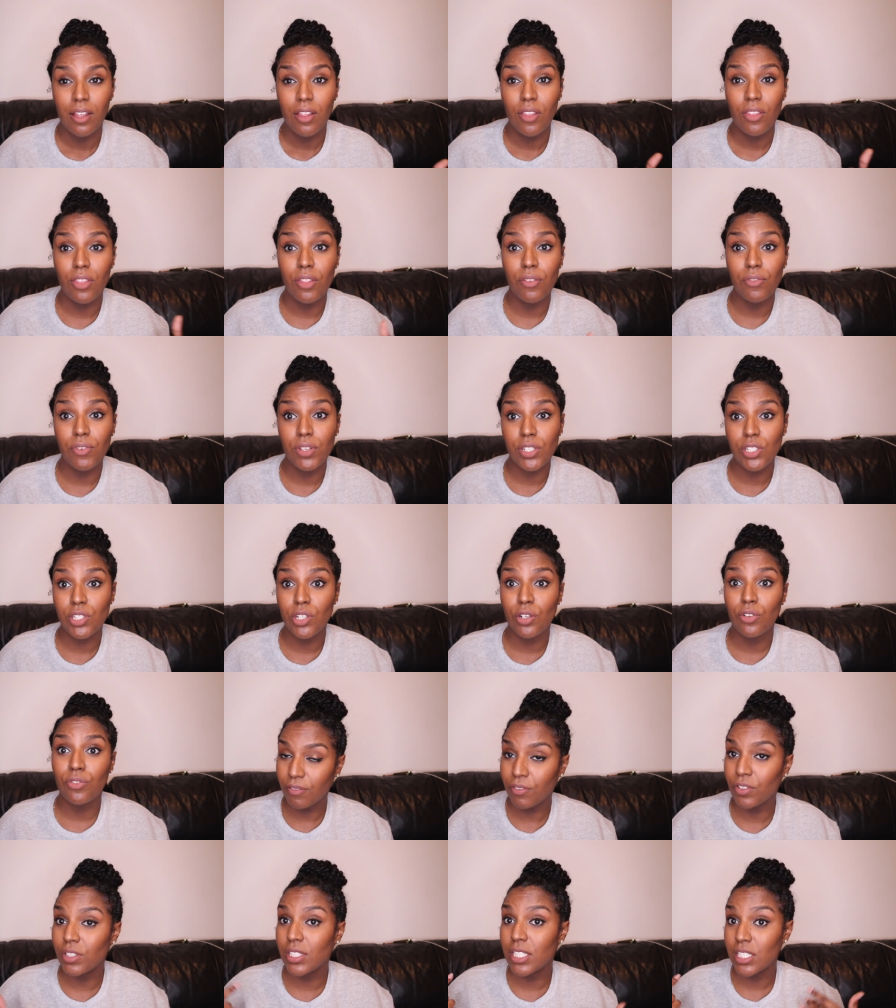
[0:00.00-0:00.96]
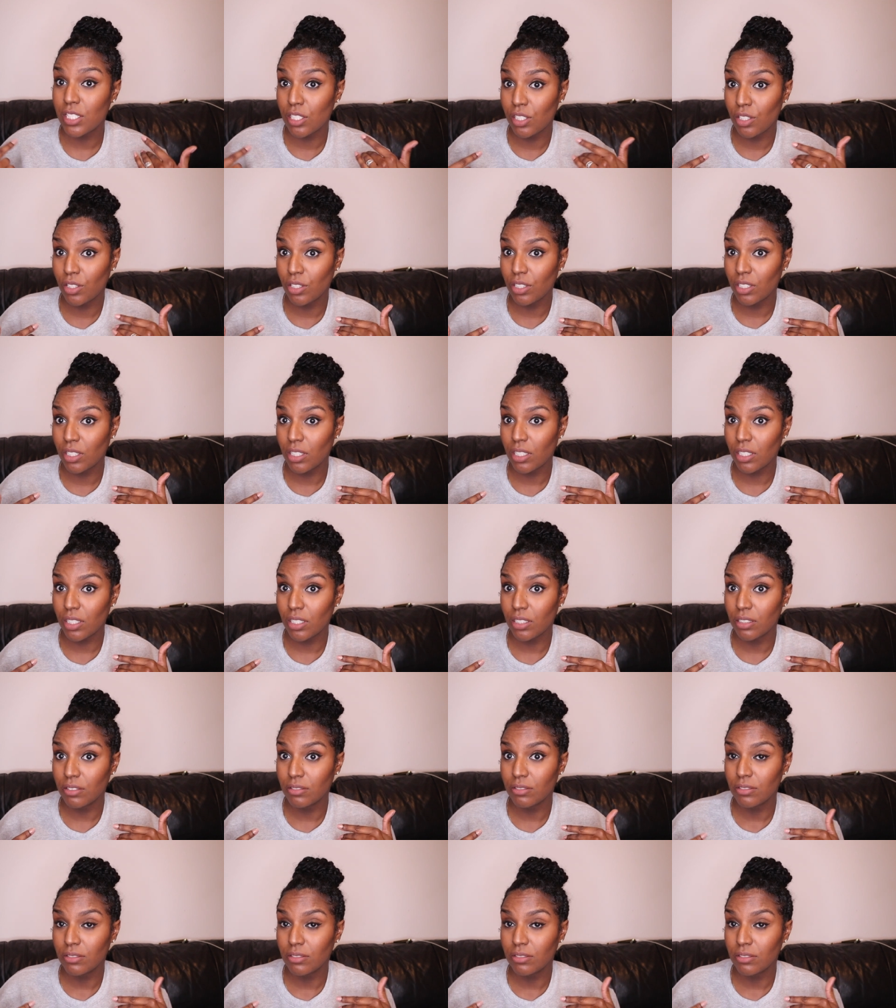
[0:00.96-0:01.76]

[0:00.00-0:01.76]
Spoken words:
the video for this look,